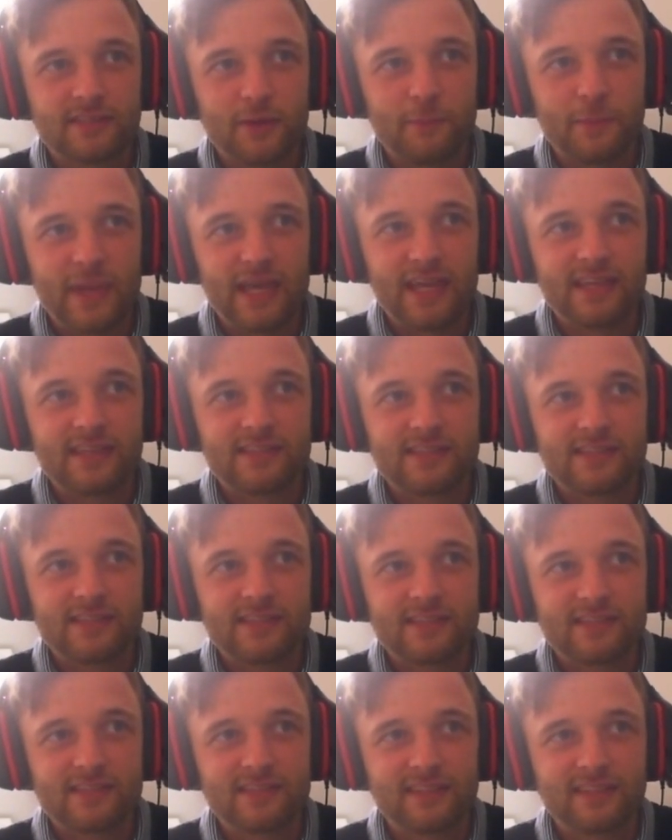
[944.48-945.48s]

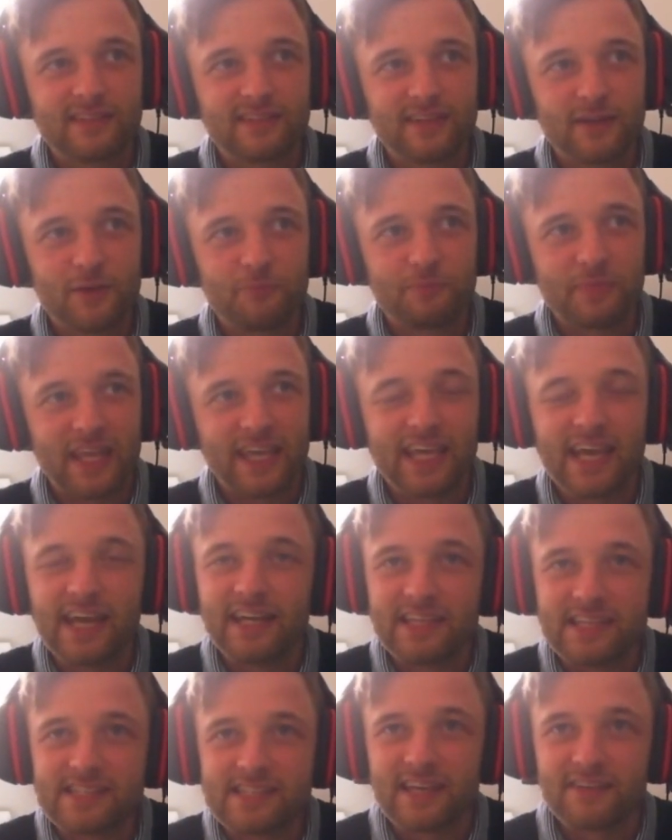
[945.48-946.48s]
it's
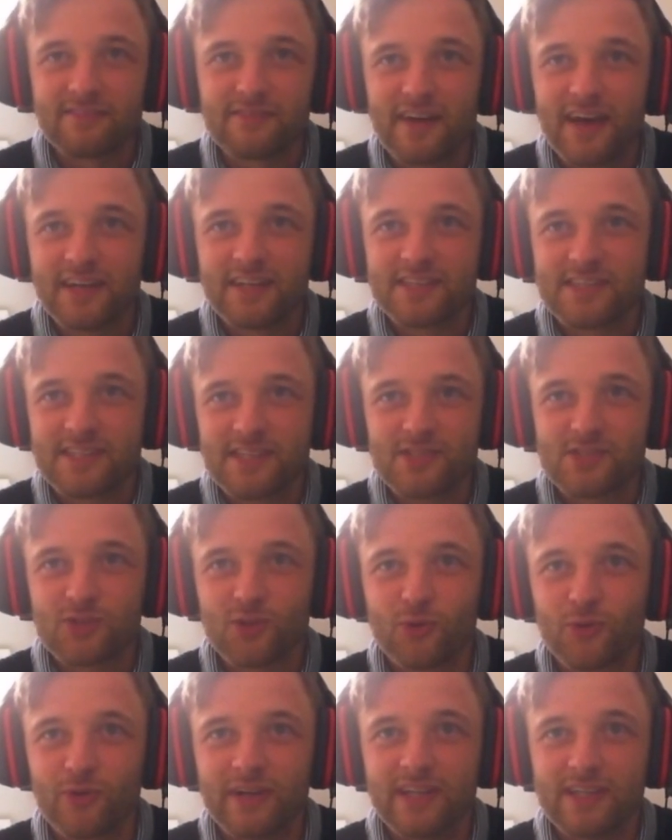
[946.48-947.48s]
that fantasy
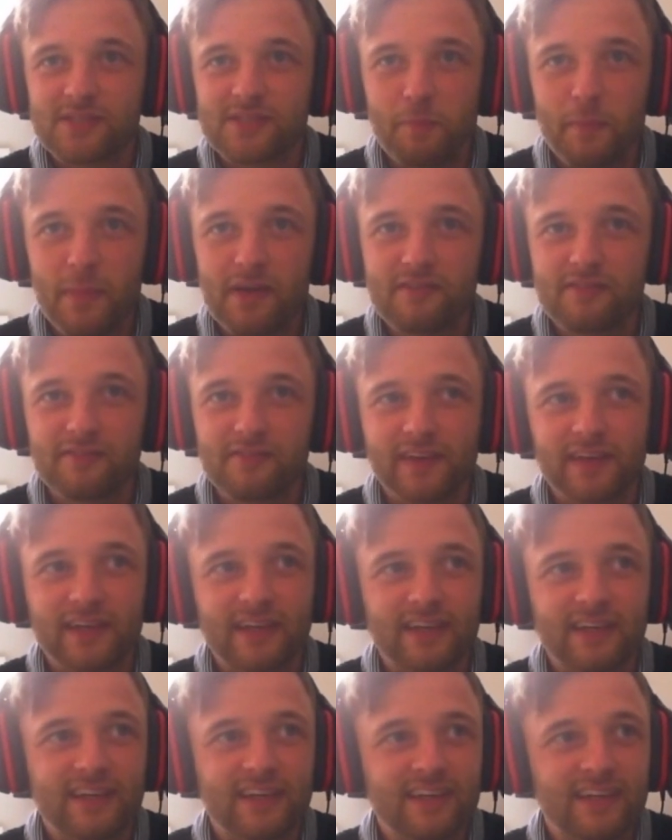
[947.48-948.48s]
story, this myth
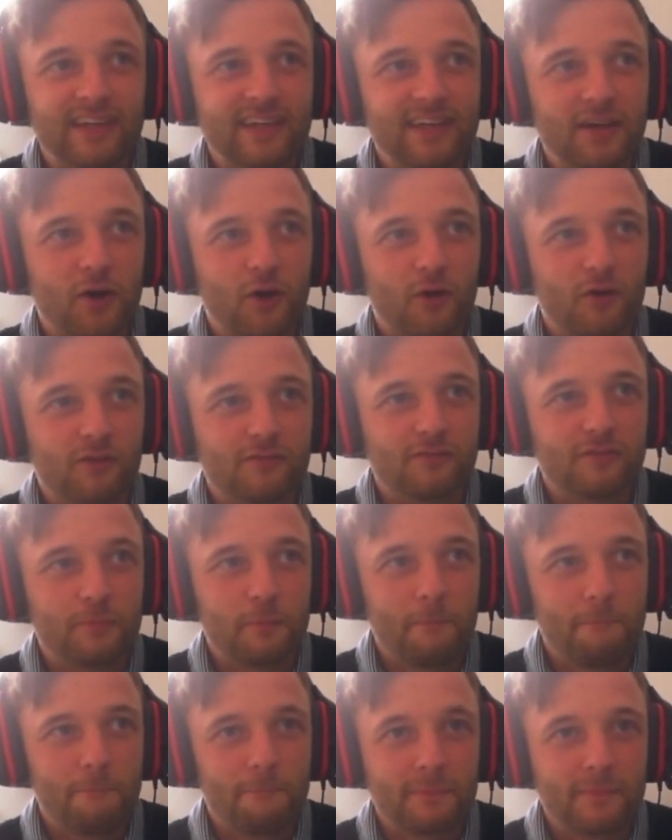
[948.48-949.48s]
thing of
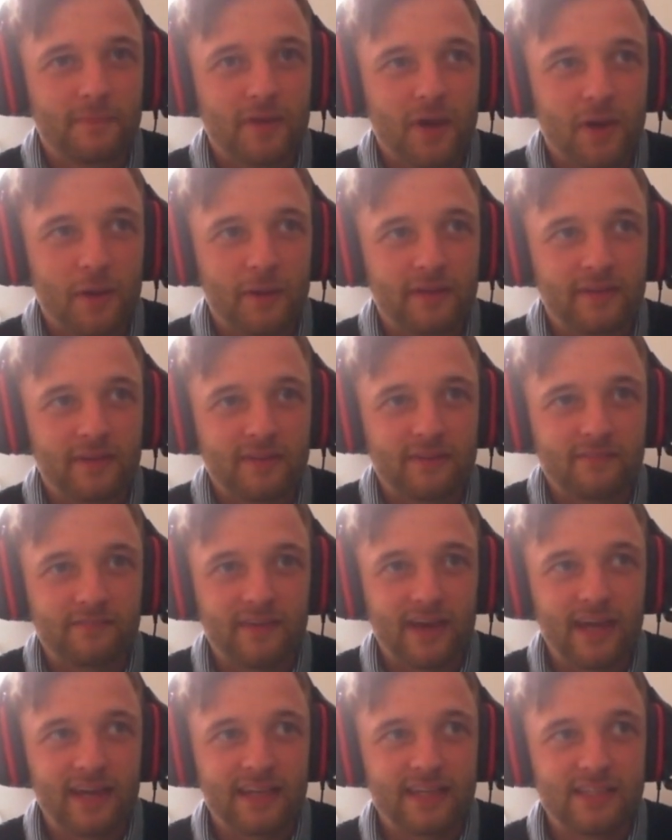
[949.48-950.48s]

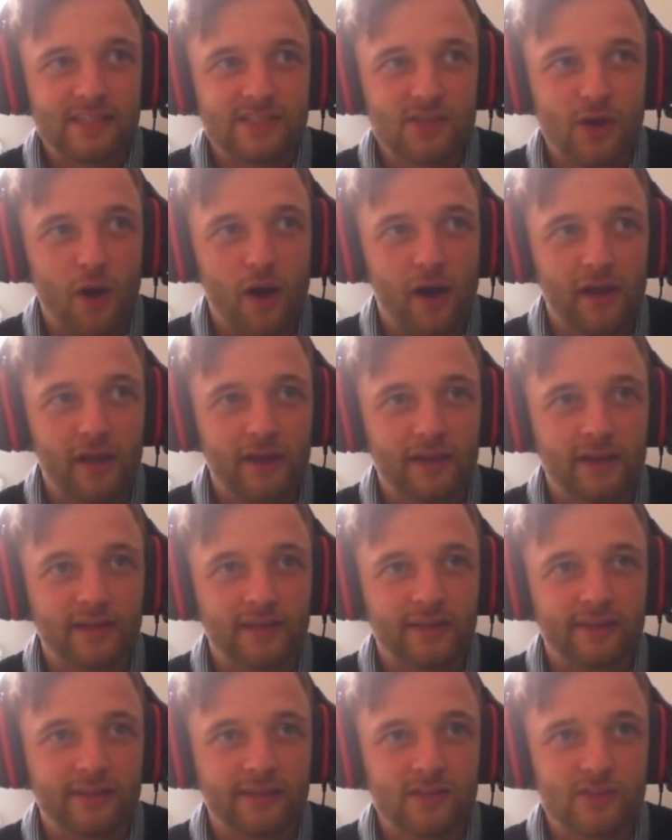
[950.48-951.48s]
that
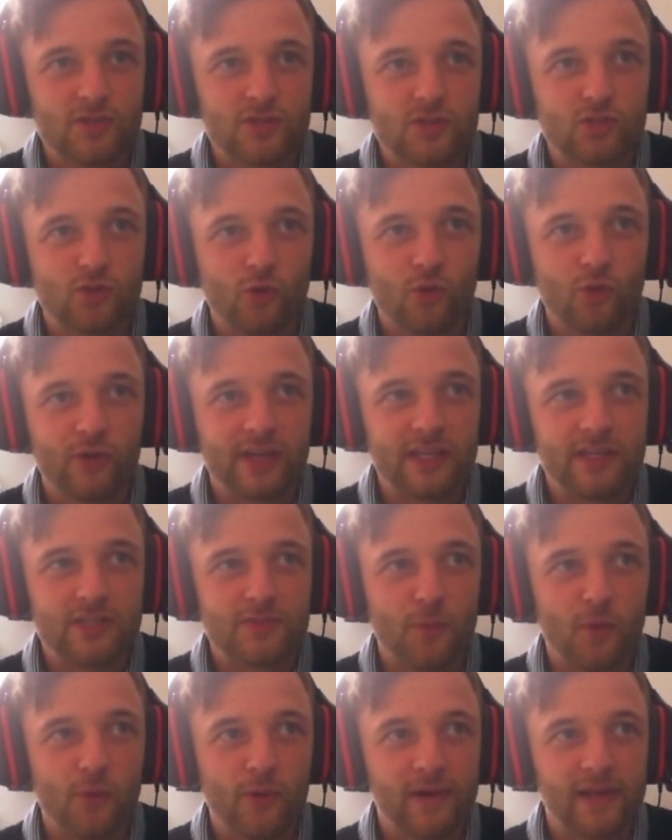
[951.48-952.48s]
entire story is
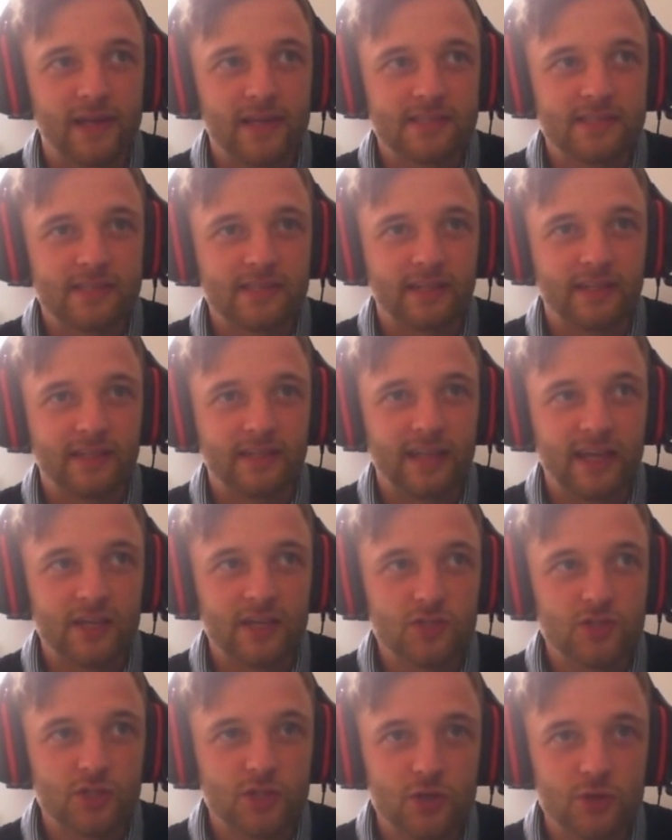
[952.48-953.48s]
more or less an
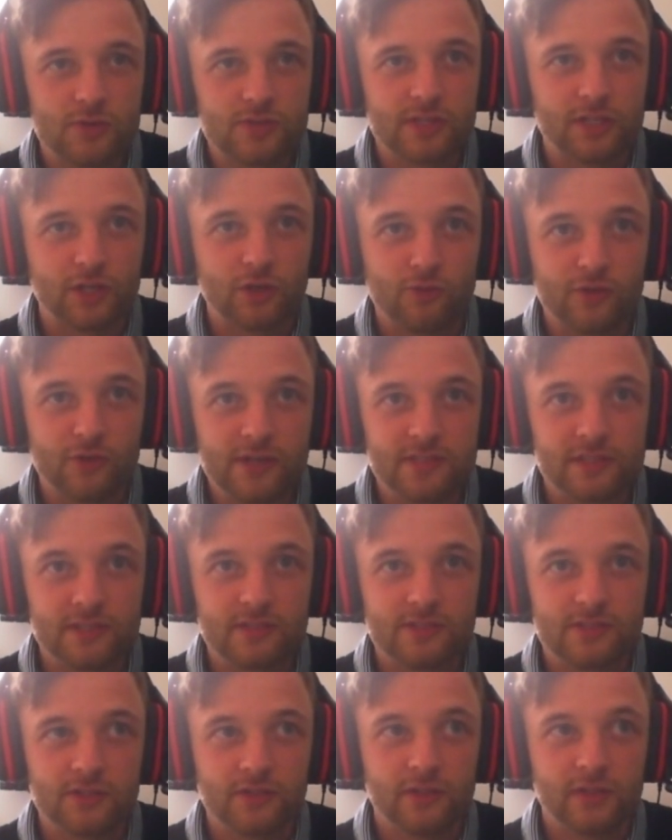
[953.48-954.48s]
excuse and a reason
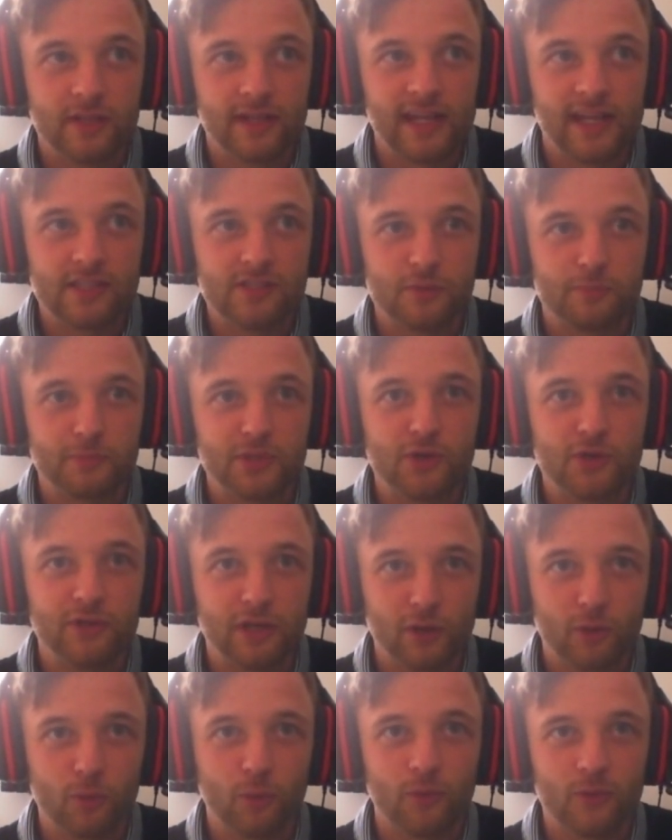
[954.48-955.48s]
to the later
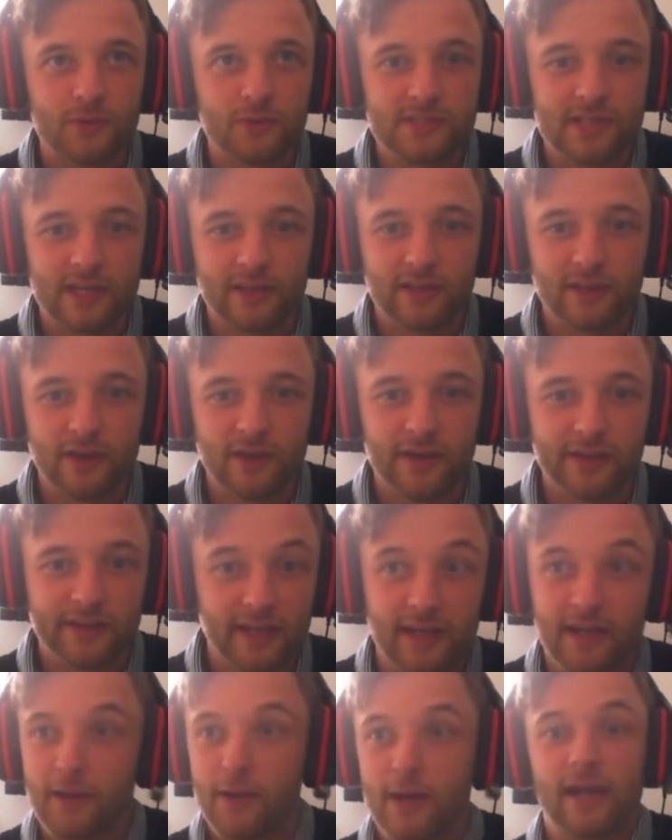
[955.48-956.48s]
Punic Wars that occurred
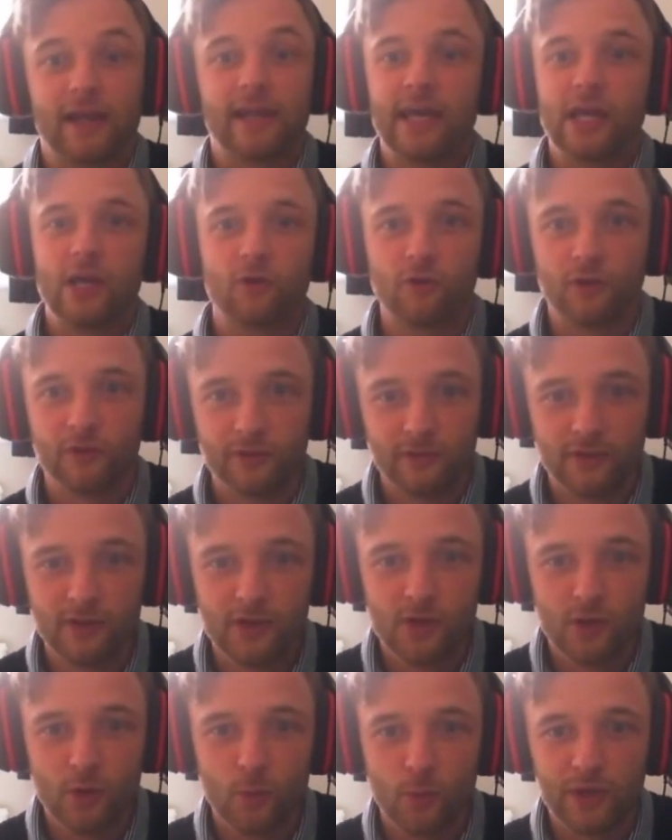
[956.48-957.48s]
later on
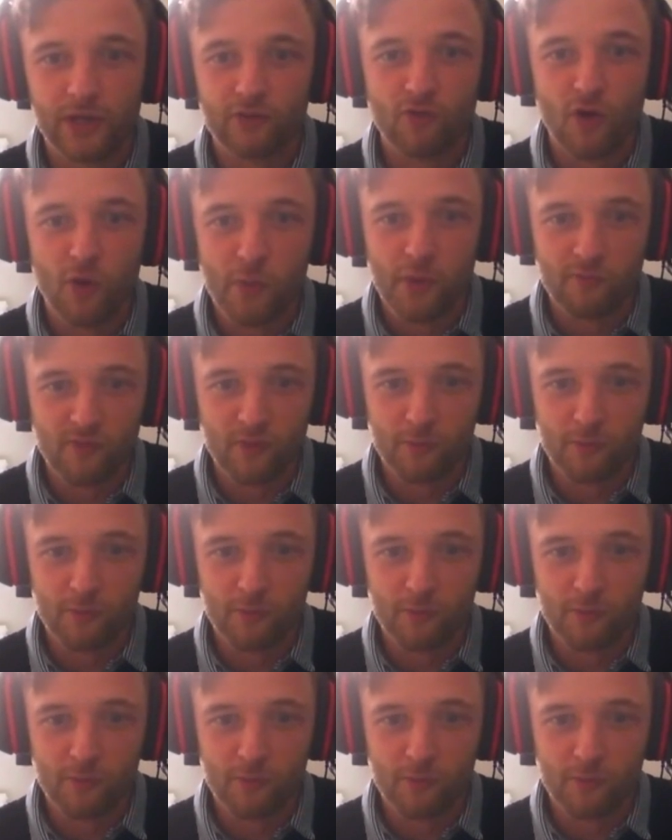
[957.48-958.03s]
when the Roman